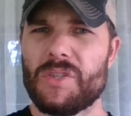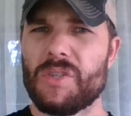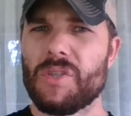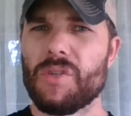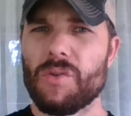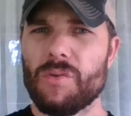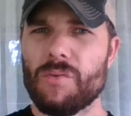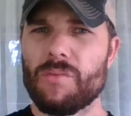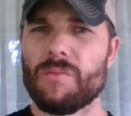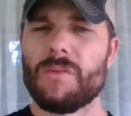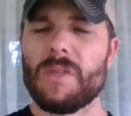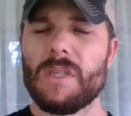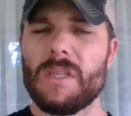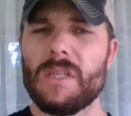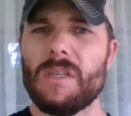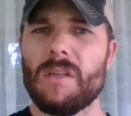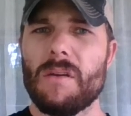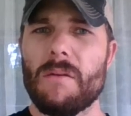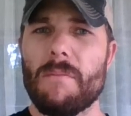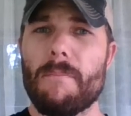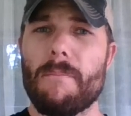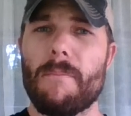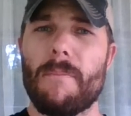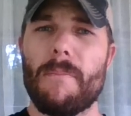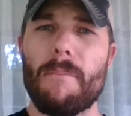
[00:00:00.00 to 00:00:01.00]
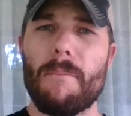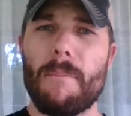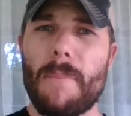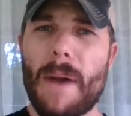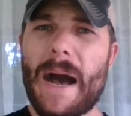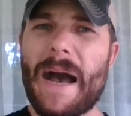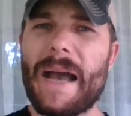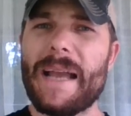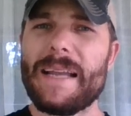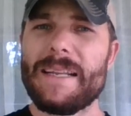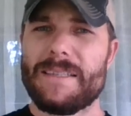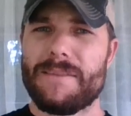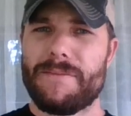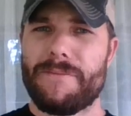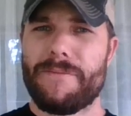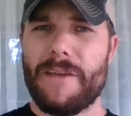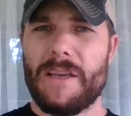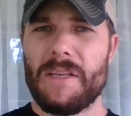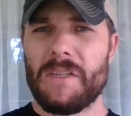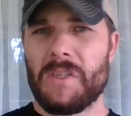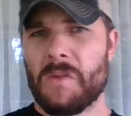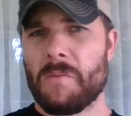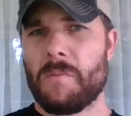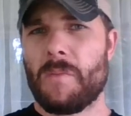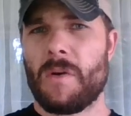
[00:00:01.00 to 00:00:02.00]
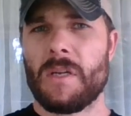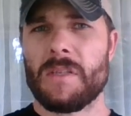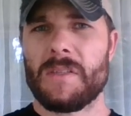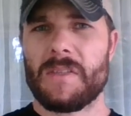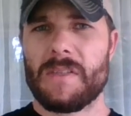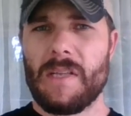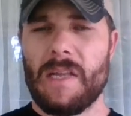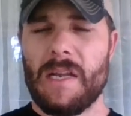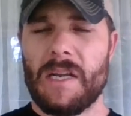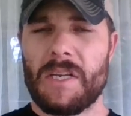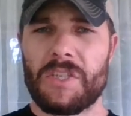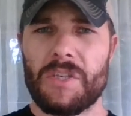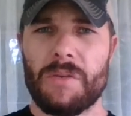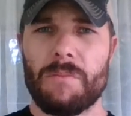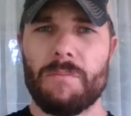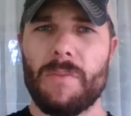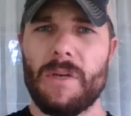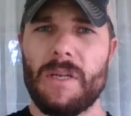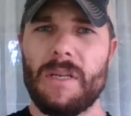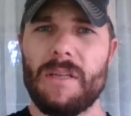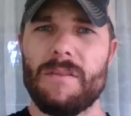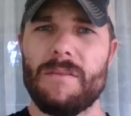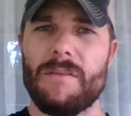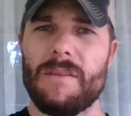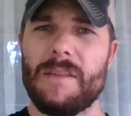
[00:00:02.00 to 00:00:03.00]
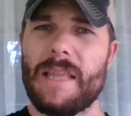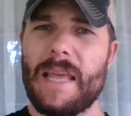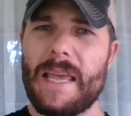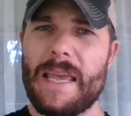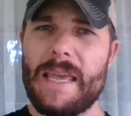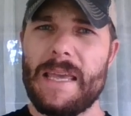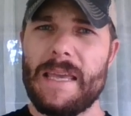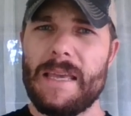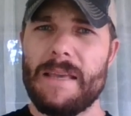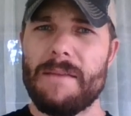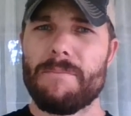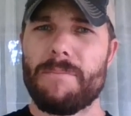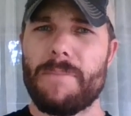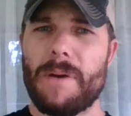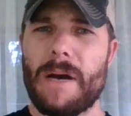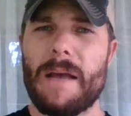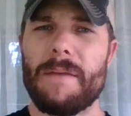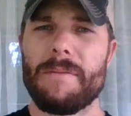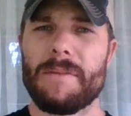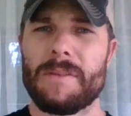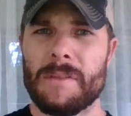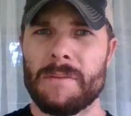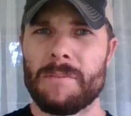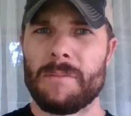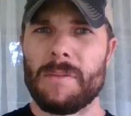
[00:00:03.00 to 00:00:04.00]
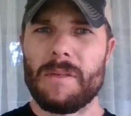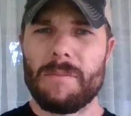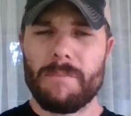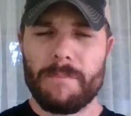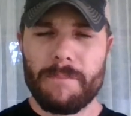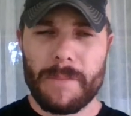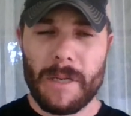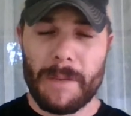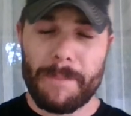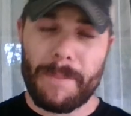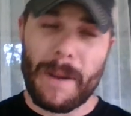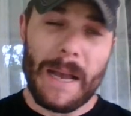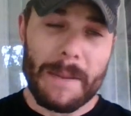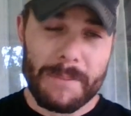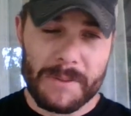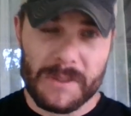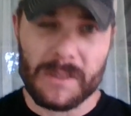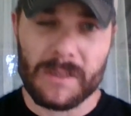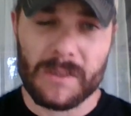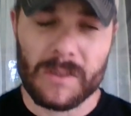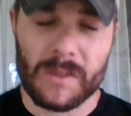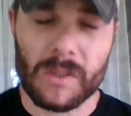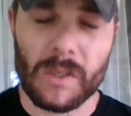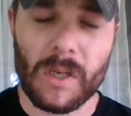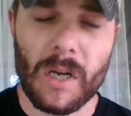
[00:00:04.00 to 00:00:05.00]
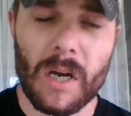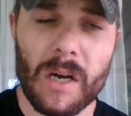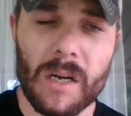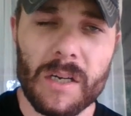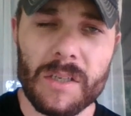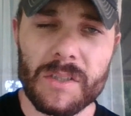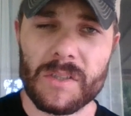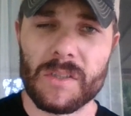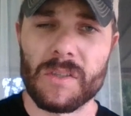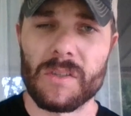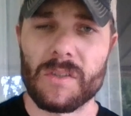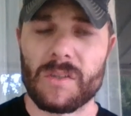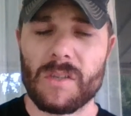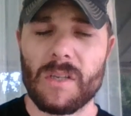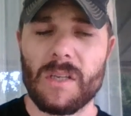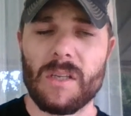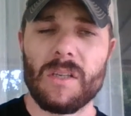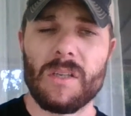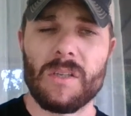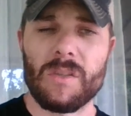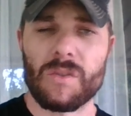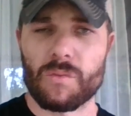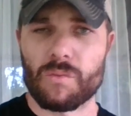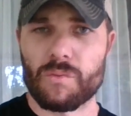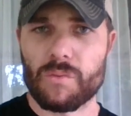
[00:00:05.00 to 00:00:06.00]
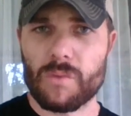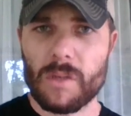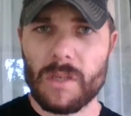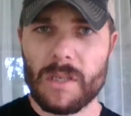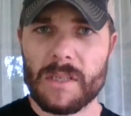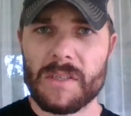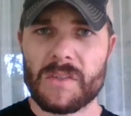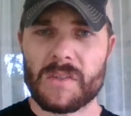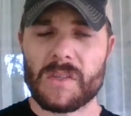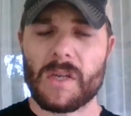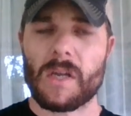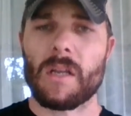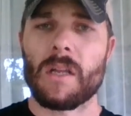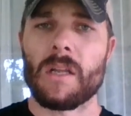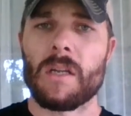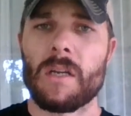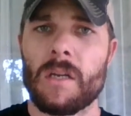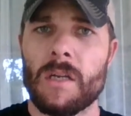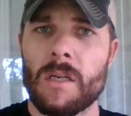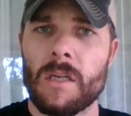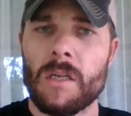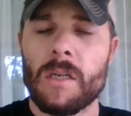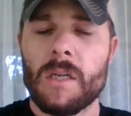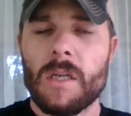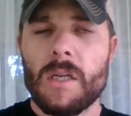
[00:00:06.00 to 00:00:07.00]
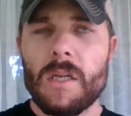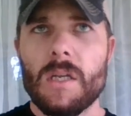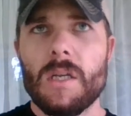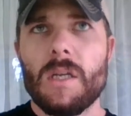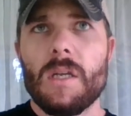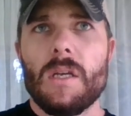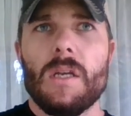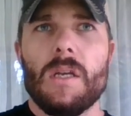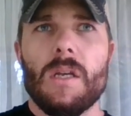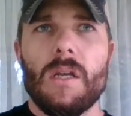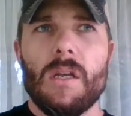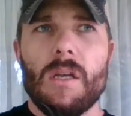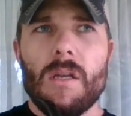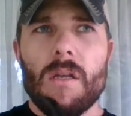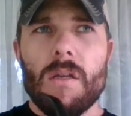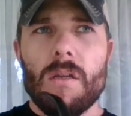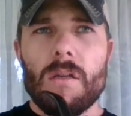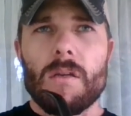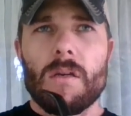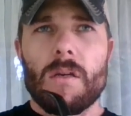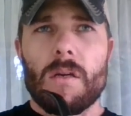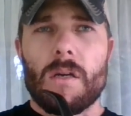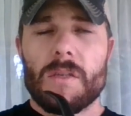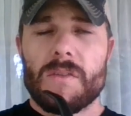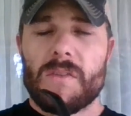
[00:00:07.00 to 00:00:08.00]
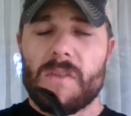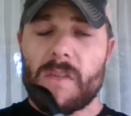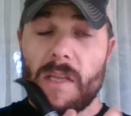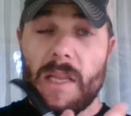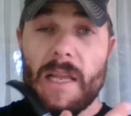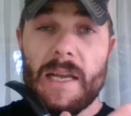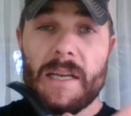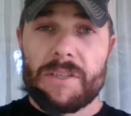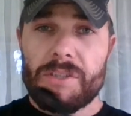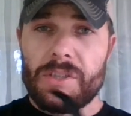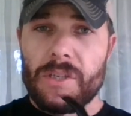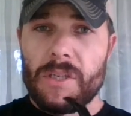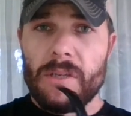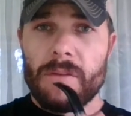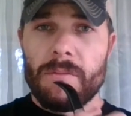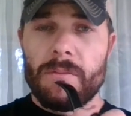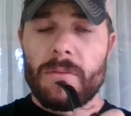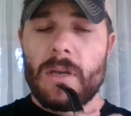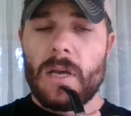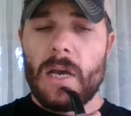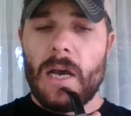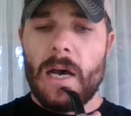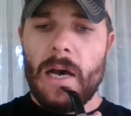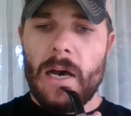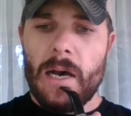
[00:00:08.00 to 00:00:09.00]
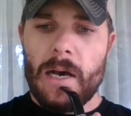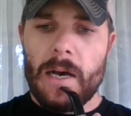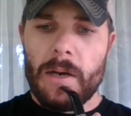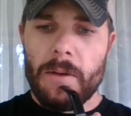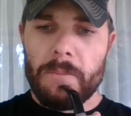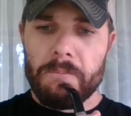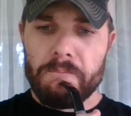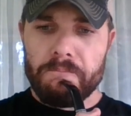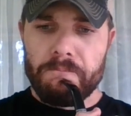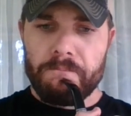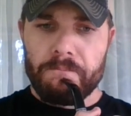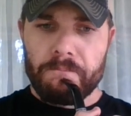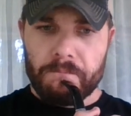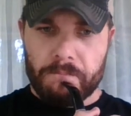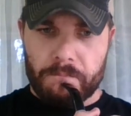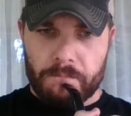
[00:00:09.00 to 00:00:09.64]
two, might face him on selection, but they pipes and, but pipes and cigars is is really solid on on selection. Um,